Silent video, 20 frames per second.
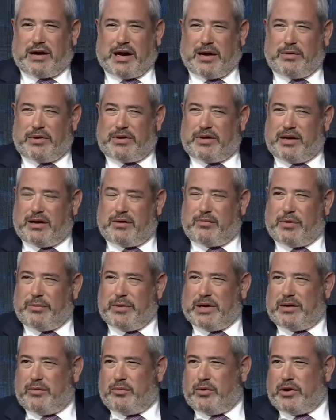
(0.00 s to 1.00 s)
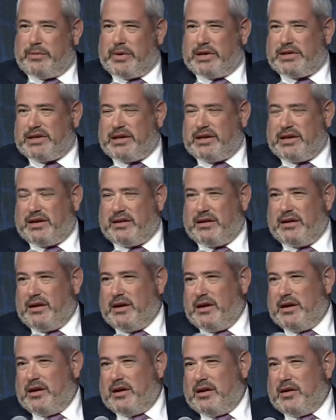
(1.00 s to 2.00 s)
I would think, 1 minute, where am I sitting?
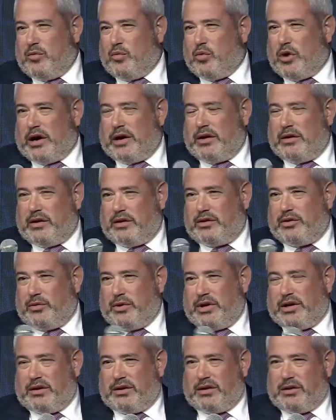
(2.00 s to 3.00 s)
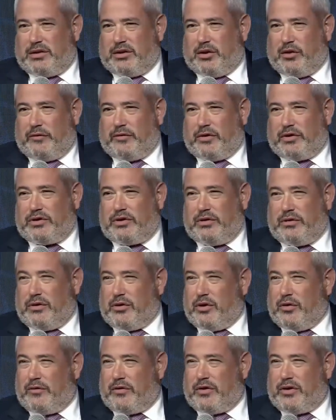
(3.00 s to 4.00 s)
Why are they doing
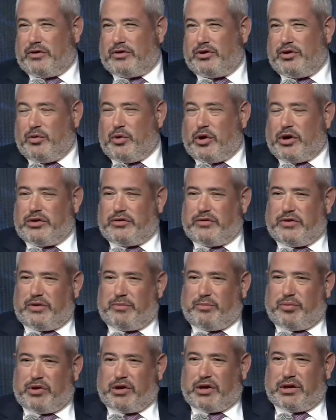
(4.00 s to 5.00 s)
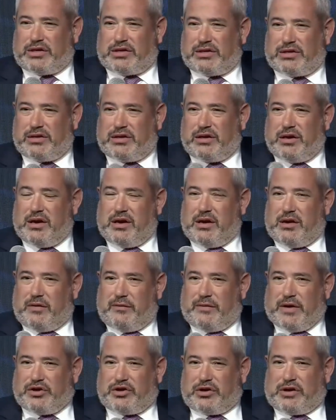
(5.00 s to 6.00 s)
over 200 plus
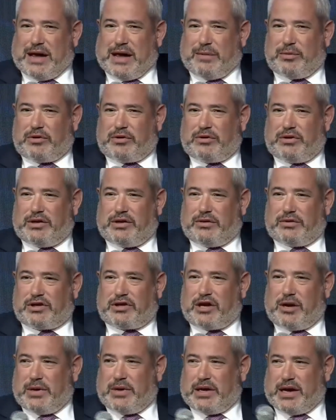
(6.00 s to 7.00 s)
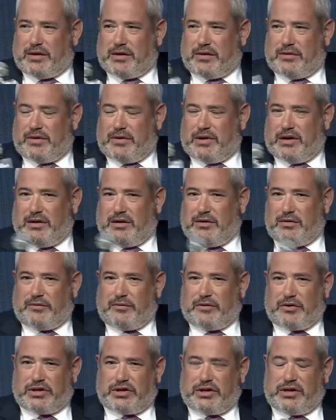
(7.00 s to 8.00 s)
venture capital deals coming out of the
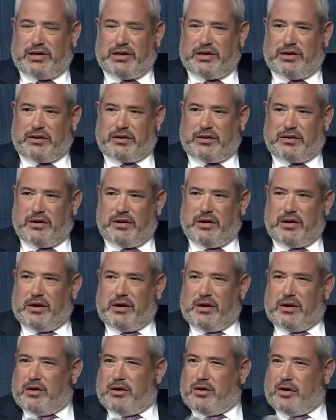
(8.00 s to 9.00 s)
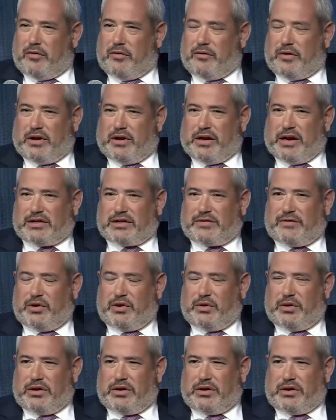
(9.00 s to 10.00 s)
university here over the last few
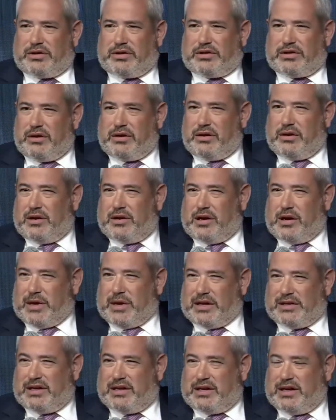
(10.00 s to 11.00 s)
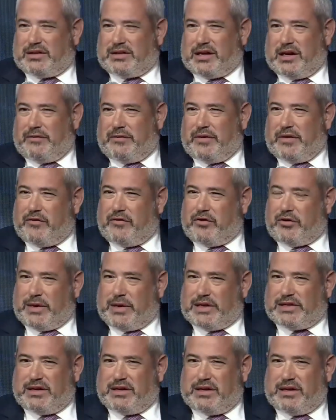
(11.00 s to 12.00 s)
years? Am I sitting in Tel Aviv or am I
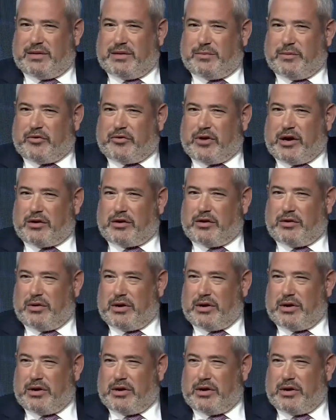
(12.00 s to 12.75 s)
sitting in Morocco?